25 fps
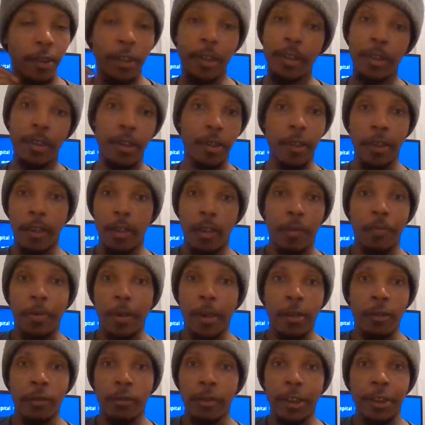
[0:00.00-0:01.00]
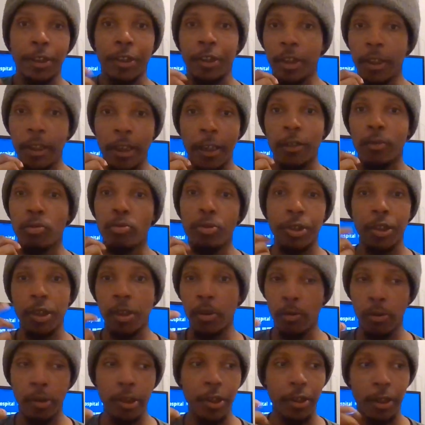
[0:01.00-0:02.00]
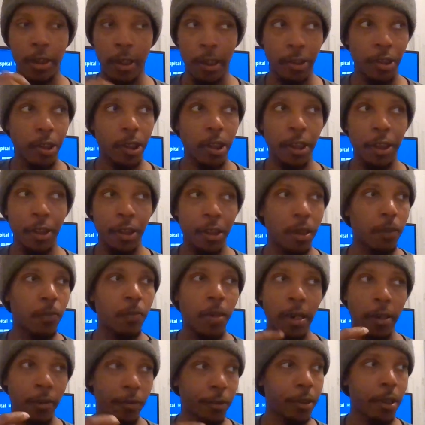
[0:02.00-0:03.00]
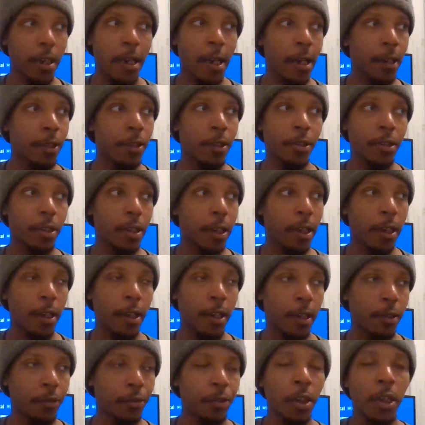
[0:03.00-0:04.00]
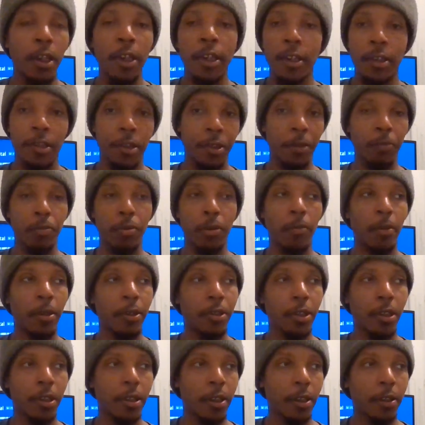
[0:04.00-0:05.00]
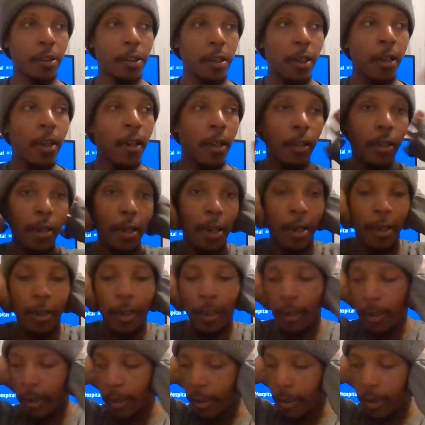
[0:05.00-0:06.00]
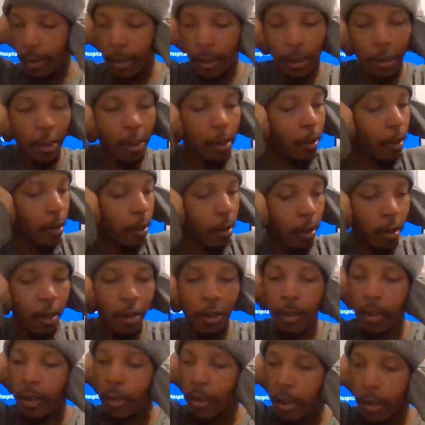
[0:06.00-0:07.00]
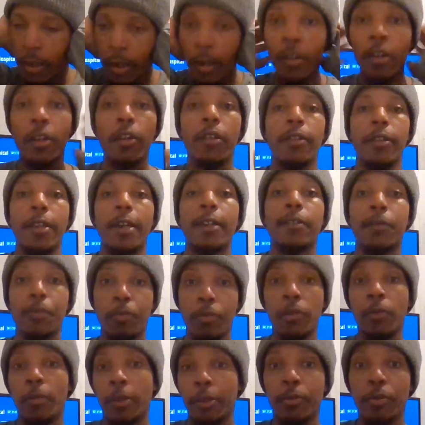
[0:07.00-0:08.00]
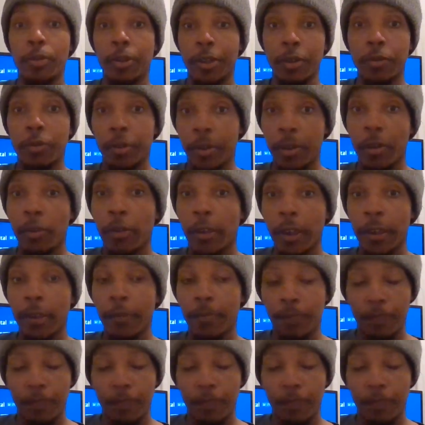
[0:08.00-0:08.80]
And, you know, apparently she does what she always does. She buries her head in the sand. She pretty much sits there and say, na na na na na na na na na. That's pretty much what she was doing.